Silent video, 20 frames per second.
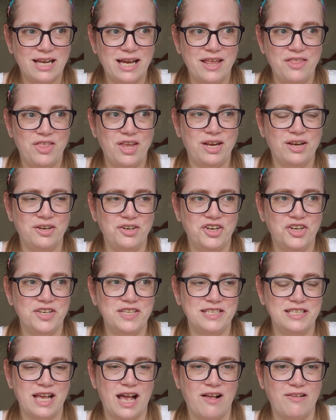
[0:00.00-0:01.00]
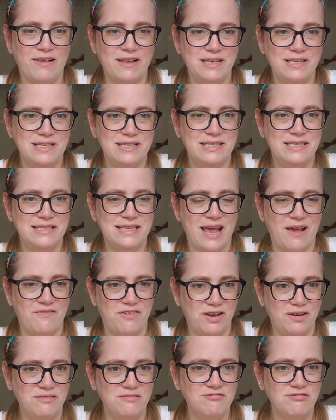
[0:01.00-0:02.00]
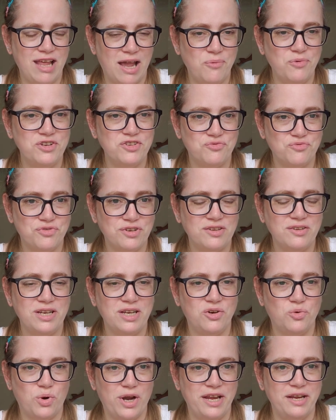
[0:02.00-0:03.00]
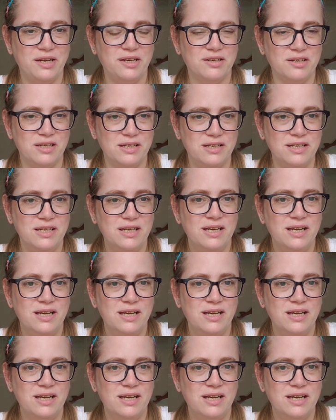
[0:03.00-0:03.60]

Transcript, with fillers: I think, a good solid 7 That was really quite good.